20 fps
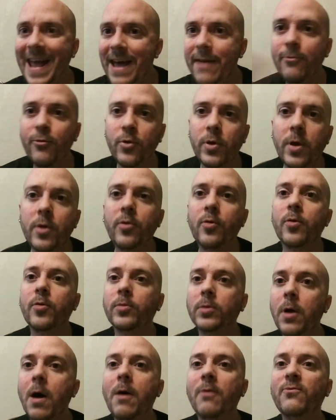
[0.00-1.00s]
every
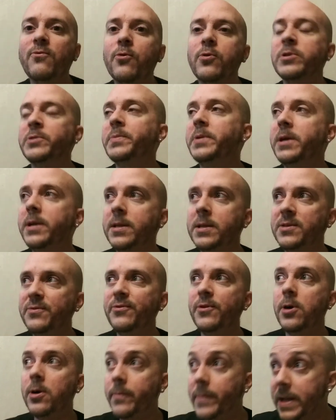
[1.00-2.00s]
other law enforcement in this
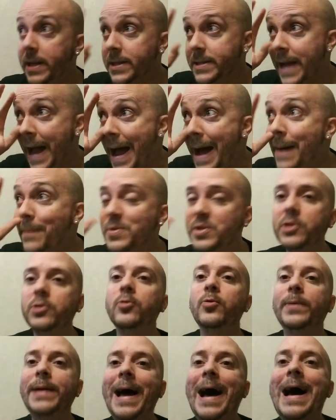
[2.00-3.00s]
film is
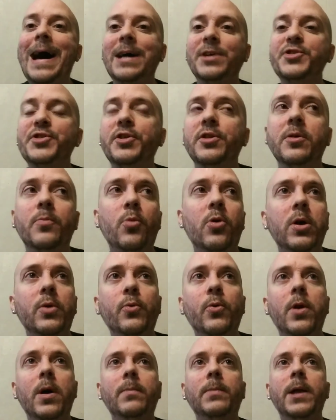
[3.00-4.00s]
absolute ass, to the
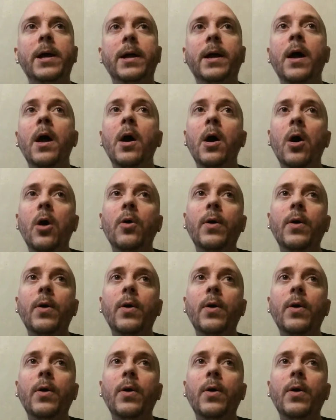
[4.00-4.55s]
point where I'm like,